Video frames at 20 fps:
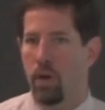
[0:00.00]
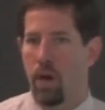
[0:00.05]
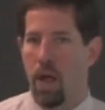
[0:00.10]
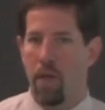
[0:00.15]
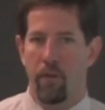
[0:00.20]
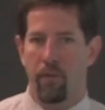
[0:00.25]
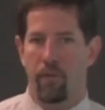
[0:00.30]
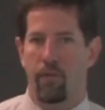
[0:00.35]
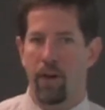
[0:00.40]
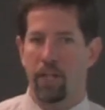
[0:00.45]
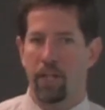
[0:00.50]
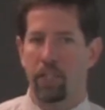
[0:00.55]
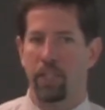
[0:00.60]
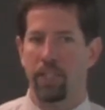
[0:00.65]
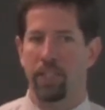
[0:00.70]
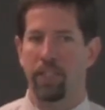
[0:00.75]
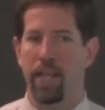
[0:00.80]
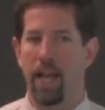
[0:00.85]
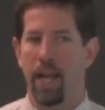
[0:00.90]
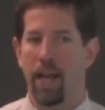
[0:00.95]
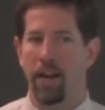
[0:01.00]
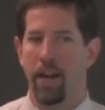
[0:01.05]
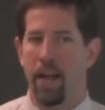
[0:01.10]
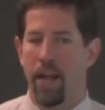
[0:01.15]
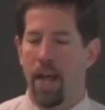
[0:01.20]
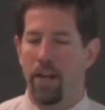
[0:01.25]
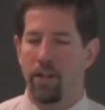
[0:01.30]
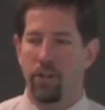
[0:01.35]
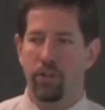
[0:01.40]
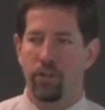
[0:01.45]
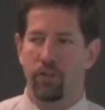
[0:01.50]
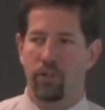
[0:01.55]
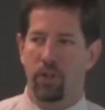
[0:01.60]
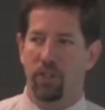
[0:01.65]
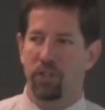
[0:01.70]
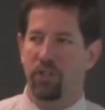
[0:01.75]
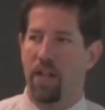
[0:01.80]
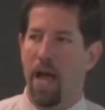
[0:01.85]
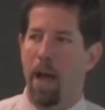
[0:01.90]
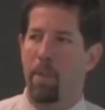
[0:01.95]
and they're freshly dead and you
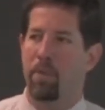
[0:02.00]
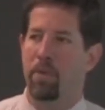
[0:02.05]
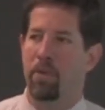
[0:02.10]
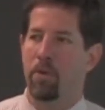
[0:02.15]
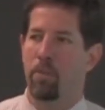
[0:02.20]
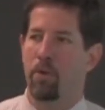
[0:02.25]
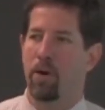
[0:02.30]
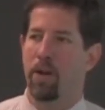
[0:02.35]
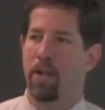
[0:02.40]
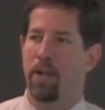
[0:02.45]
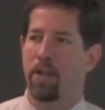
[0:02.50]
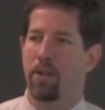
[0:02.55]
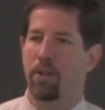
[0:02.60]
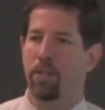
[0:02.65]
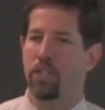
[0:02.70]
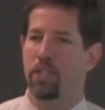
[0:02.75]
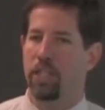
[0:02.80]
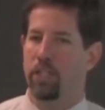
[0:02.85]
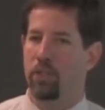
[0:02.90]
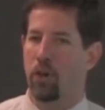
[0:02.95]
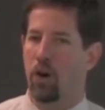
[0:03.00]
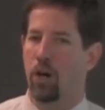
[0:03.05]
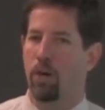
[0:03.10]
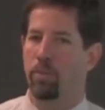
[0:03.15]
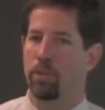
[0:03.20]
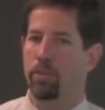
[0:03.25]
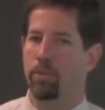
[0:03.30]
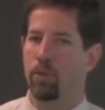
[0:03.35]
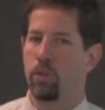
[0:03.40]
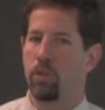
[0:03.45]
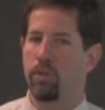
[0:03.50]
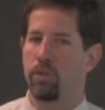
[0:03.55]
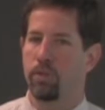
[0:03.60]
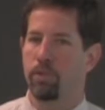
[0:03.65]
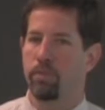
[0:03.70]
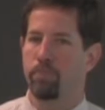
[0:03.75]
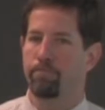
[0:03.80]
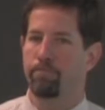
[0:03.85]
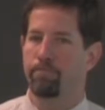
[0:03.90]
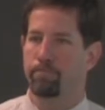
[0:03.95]
start zapping the brain. Could you get the arm to move?
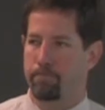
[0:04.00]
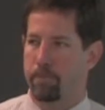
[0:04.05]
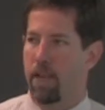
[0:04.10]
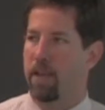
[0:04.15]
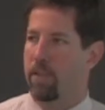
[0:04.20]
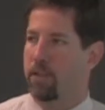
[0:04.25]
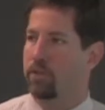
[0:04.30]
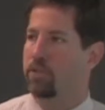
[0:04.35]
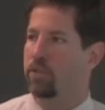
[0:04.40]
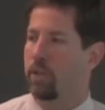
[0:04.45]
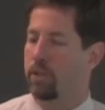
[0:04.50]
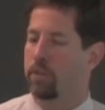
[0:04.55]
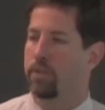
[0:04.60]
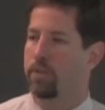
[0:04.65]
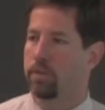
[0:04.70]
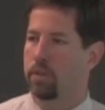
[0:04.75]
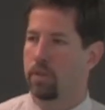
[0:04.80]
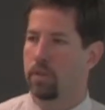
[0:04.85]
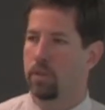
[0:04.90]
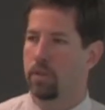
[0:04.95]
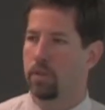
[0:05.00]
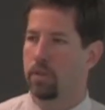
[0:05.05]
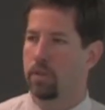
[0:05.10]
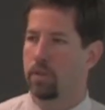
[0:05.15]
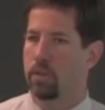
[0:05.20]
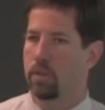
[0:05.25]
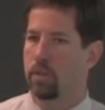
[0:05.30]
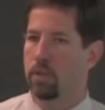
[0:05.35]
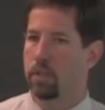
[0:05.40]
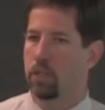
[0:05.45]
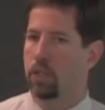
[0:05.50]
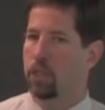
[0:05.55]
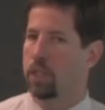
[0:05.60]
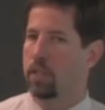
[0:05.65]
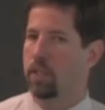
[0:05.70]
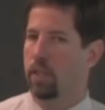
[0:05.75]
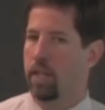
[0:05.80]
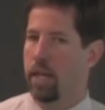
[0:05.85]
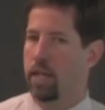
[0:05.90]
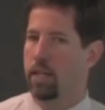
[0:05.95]
I think so. Could you
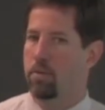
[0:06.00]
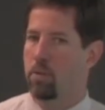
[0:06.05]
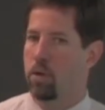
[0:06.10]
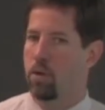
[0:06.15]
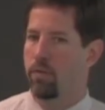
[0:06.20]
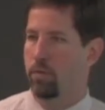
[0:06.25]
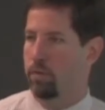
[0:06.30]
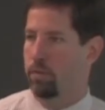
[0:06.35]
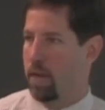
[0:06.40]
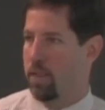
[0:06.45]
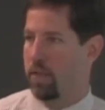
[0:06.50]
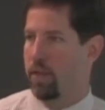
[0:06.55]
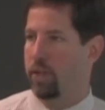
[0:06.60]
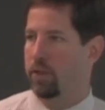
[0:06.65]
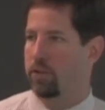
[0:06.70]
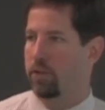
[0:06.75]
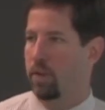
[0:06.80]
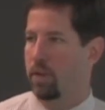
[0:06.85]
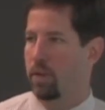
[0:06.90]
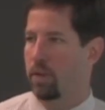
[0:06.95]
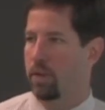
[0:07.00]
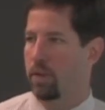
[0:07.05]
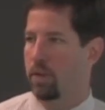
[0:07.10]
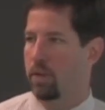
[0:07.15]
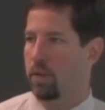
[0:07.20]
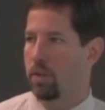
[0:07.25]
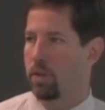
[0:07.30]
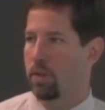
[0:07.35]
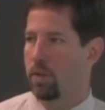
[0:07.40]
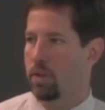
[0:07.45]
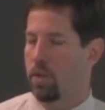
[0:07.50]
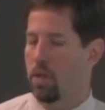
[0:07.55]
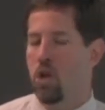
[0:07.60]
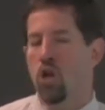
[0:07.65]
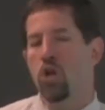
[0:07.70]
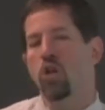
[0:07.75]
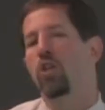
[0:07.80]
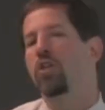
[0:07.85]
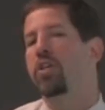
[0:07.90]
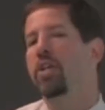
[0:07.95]
get the leg to move? I think so.
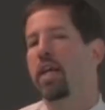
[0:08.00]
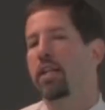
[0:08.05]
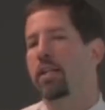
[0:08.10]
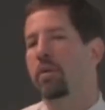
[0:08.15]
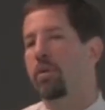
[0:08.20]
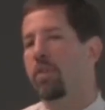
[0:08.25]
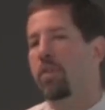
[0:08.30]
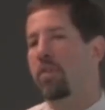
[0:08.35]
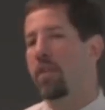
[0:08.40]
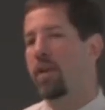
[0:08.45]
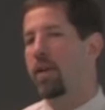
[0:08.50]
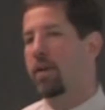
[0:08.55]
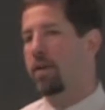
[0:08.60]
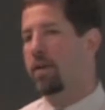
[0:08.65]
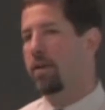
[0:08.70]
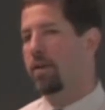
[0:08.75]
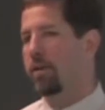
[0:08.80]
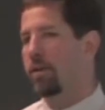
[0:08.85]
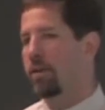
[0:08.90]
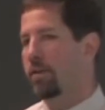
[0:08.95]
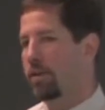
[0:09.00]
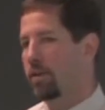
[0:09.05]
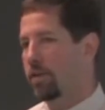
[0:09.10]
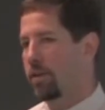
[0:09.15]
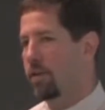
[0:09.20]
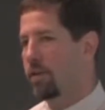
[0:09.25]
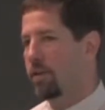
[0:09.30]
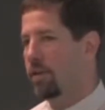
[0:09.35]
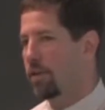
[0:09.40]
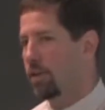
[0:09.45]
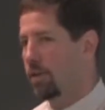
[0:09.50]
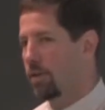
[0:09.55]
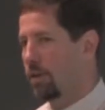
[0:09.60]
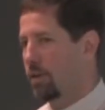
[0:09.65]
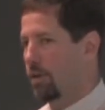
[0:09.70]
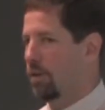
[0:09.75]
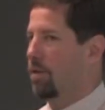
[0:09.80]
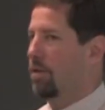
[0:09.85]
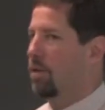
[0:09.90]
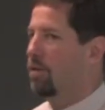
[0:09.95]
Could you get them to think?
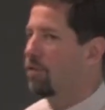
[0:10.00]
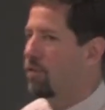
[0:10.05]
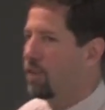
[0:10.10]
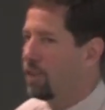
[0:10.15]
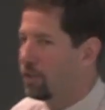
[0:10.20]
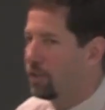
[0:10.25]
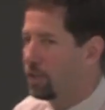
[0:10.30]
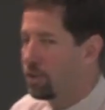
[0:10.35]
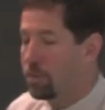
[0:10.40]
Feel an